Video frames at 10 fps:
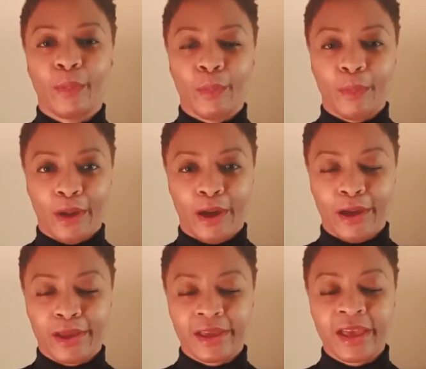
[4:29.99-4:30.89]
work,
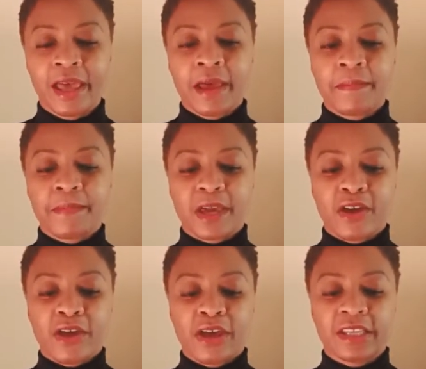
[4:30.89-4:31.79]

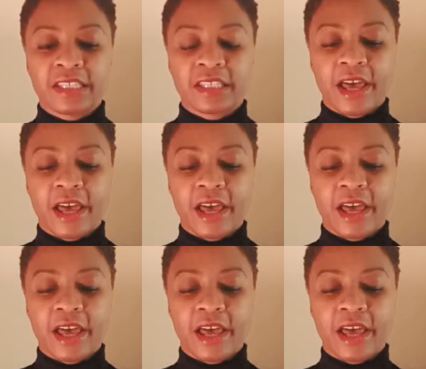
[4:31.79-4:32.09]
because